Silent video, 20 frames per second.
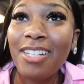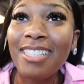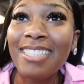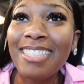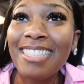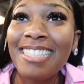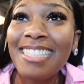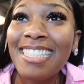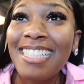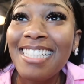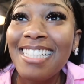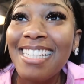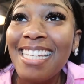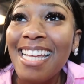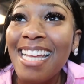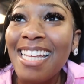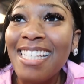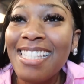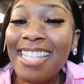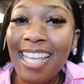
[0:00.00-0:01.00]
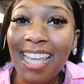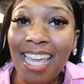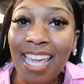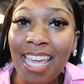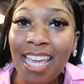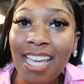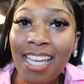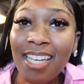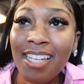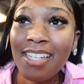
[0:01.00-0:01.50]
I eat Nigerian
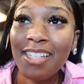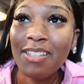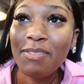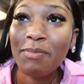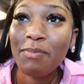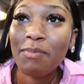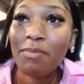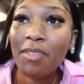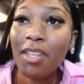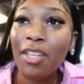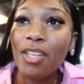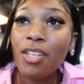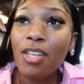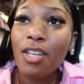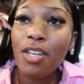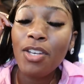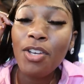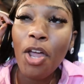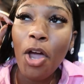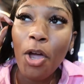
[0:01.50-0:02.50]
food. You don't.